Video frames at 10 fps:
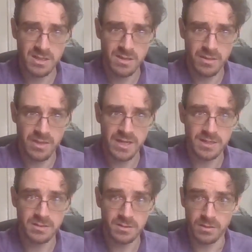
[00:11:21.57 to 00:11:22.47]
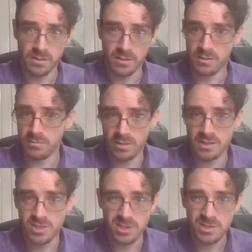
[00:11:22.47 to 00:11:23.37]
that
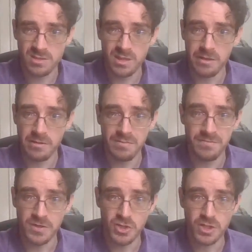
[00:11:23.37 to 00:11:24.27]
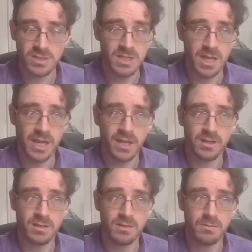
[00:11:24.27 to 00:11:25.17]
it's just efficient
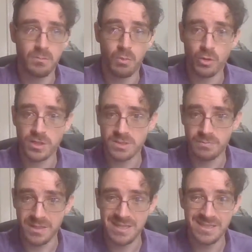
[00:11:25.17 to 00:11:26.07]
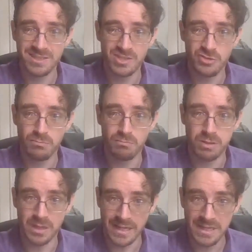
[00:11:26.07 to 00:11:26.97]
and more expedient to
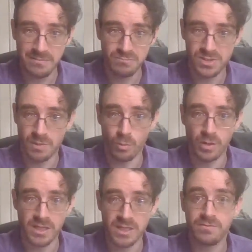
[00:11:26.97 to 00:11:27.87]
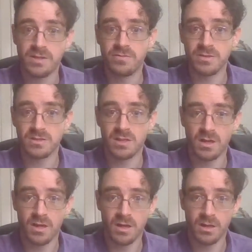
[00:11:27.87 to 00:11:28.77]
blame someone, even if it
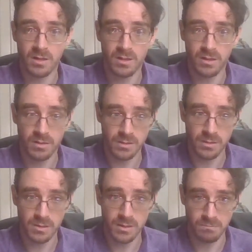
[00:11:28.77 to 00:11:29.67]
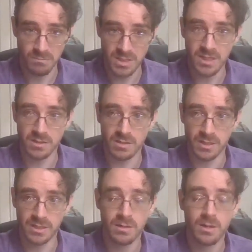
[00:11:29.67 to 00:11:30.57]

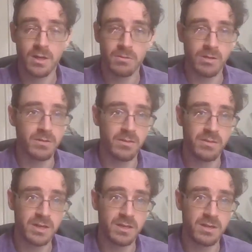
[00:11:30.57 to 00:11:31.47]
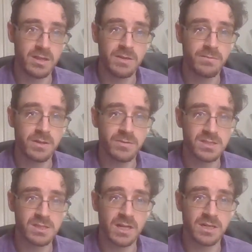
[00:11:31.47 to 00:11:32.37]
immediately, rather than even if
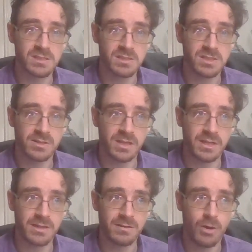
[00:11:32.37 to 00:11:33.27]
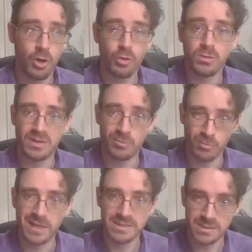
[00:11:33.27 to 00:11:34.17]
it's not necessarily wholly
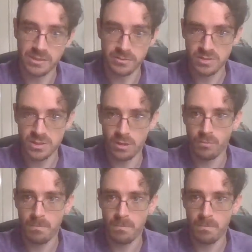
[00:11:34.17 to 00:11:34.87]
right to do so.